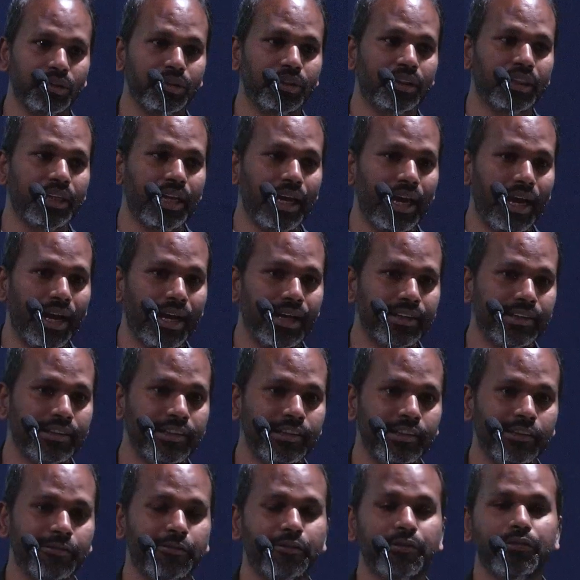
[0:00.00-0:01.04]
you can add
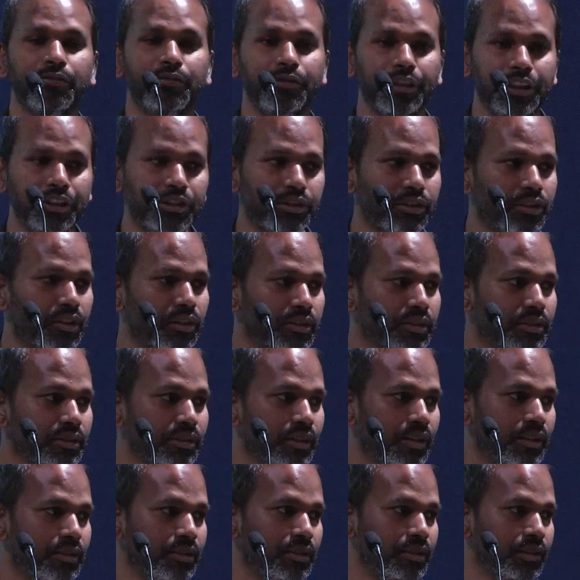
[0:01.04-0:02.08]
different feedstocks
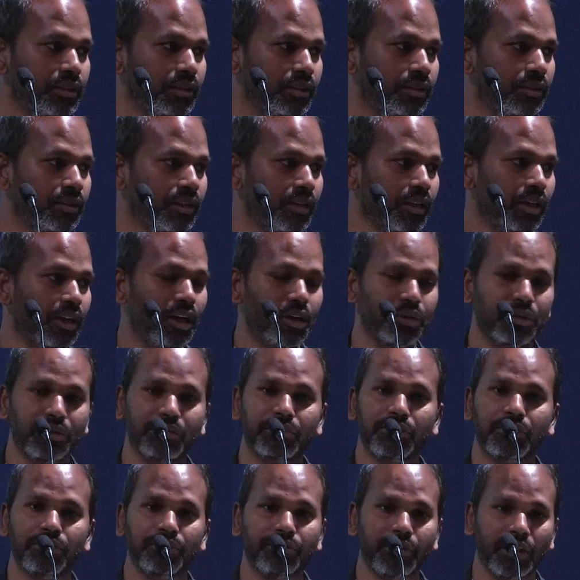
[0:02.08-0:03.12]
and see how
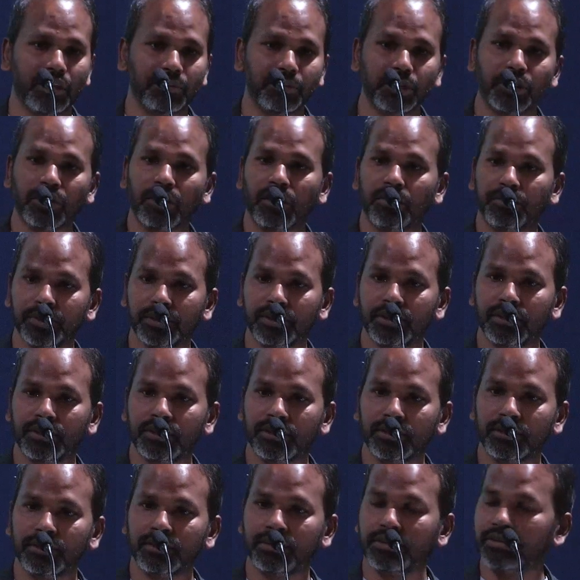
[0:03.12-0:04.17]
different fiber
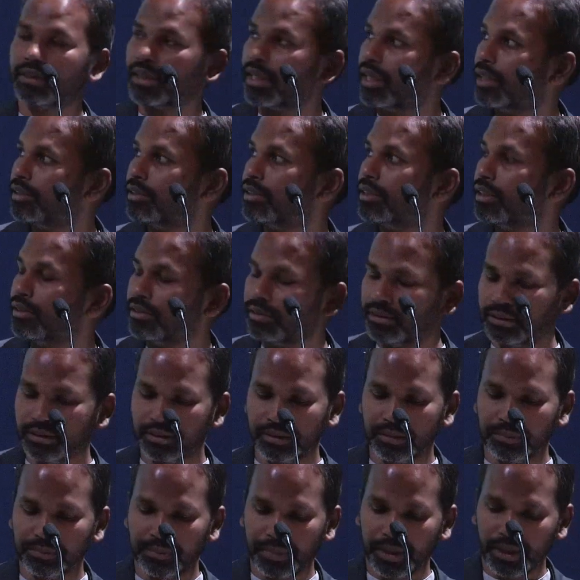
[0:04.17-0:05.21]
compositions can change
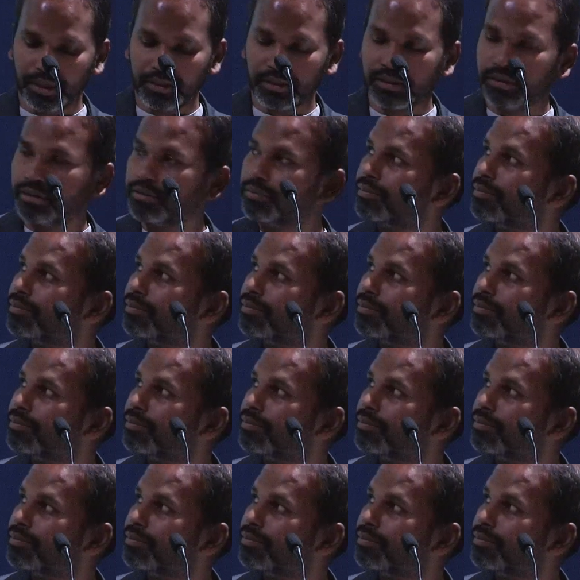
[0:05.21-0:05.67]
this impact.